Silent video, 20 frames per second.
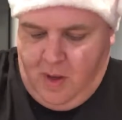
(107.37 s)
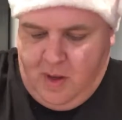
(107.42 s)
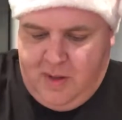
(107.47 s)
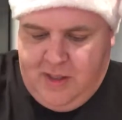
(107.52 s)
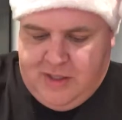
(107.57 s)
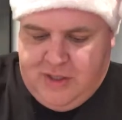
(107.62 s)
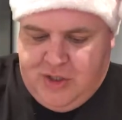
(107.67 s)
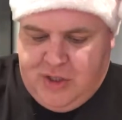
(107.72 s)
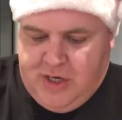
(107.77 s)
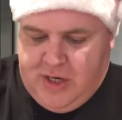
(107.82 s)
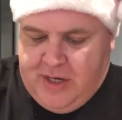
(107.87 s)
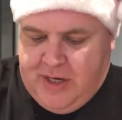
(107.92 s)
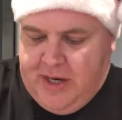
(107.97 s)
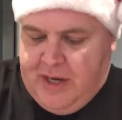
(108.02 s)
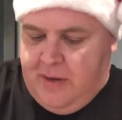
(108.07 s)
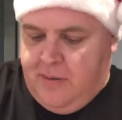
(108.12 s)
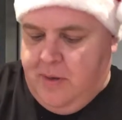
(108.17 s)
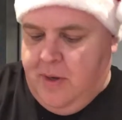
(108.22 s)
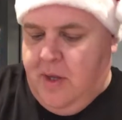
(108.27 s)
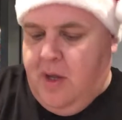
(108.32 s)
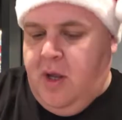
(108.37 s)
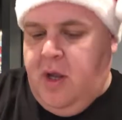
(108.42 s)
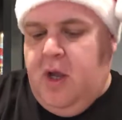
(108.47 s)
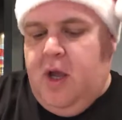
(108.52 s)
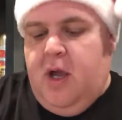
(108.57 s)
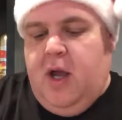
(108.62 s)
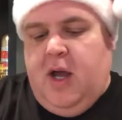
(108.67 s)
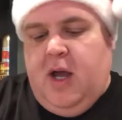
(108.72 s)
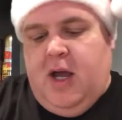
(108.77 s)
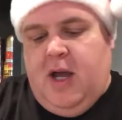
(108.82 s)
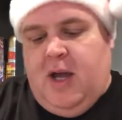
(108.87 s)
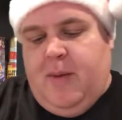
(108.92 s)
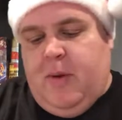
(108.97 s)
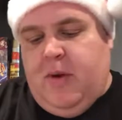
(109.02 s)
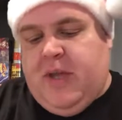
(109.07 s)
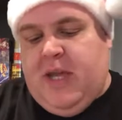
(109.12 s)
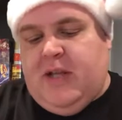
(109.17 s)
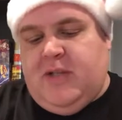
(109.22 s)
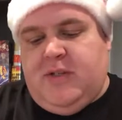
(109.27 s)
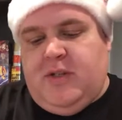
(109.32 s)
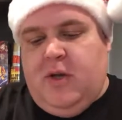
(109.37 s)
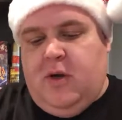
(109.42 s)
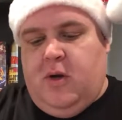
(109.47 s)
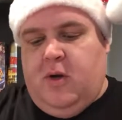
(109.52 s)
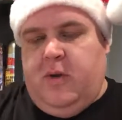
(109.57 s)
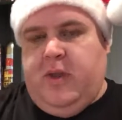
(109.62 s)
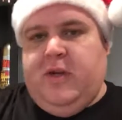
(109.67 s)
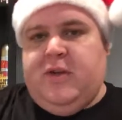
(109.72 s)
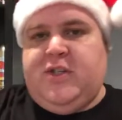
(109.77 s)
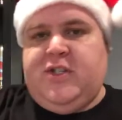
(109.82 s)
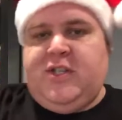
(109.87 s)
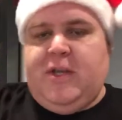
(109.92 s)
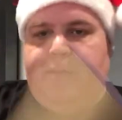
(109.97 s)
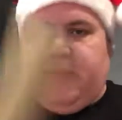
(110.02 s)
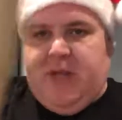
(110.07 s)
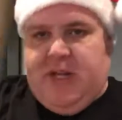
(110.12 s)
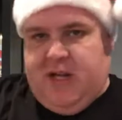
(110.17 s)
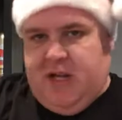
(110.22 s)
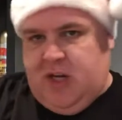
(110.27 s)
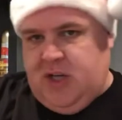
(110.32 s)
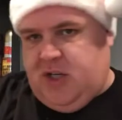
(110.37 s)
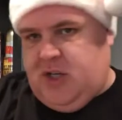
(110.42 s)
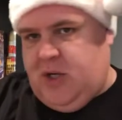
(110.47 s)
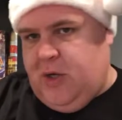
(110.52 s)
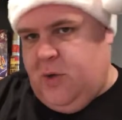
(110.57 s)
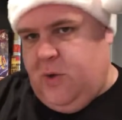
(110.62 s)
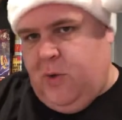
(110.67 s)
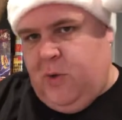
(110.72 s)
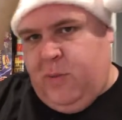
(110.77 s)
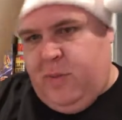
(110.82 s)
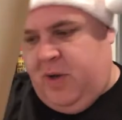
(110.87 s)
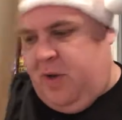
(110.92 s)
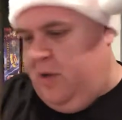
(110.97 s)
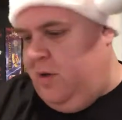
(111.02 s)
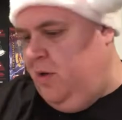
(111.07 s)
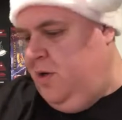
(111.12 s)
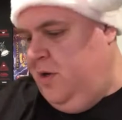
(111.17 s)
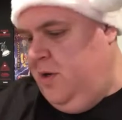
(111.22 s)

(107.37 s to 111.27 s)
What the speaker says: Let's check it out. Okay, so there's something in a tube.